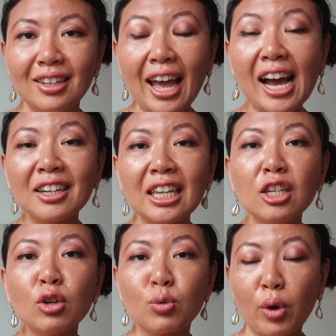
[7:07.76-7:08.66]
How can
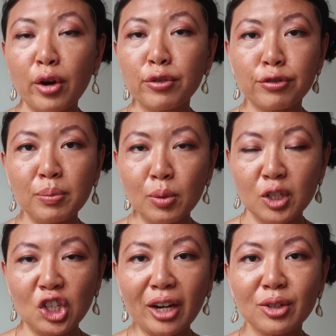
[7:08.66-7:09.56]
you grow from the
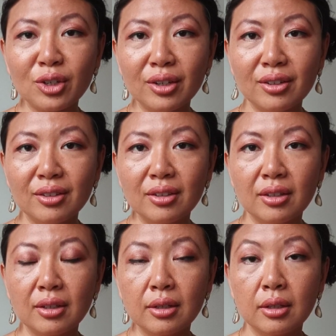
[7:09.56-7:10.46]
rejection?
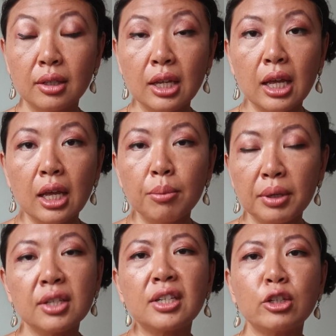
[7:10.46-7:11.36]

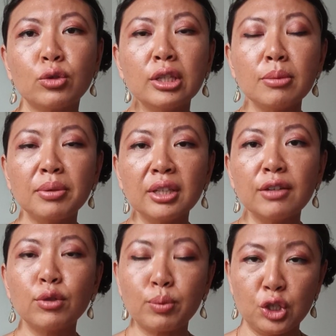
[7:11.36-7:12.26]
Because I truly
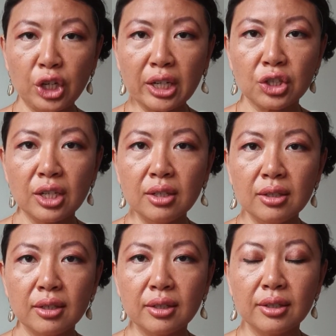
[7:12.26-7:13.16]
believe the rejection
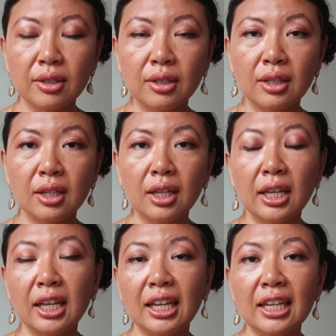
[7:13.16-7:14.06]

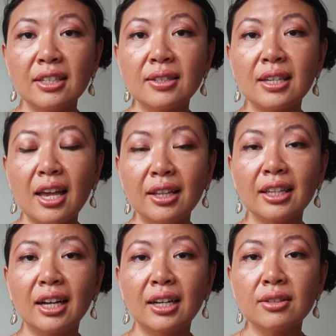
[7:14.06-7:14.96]
is telling
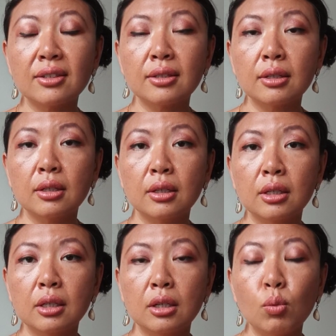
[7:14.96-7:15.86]
us
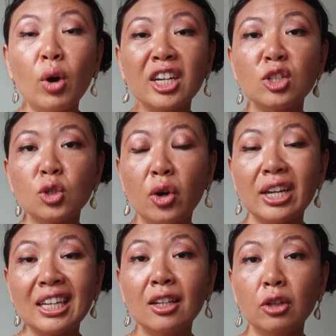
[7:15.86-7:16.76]
what is
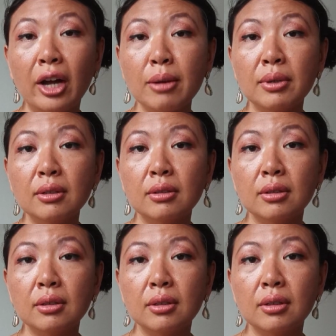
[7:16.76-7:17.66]
not in alignment
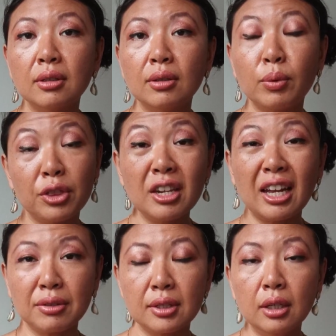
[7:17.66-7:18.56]
within
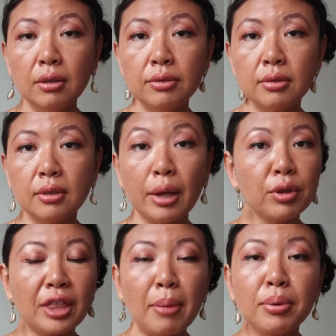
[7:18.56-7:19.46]
ourselves and
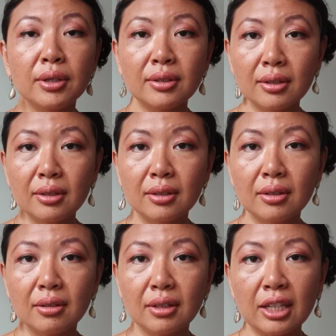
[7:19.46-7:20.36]
with that person.
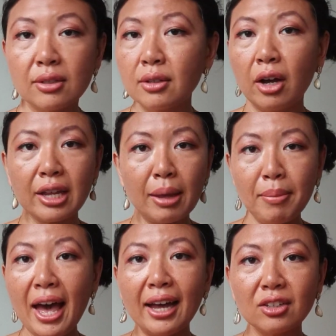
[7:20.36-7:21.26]
It's not a
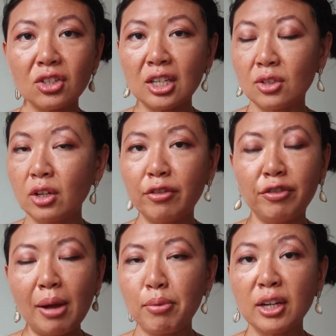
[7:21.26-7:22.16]
match. It's not a
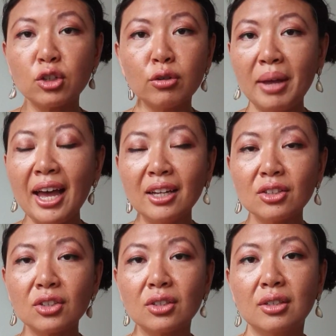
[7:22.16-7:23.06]
vibrational match.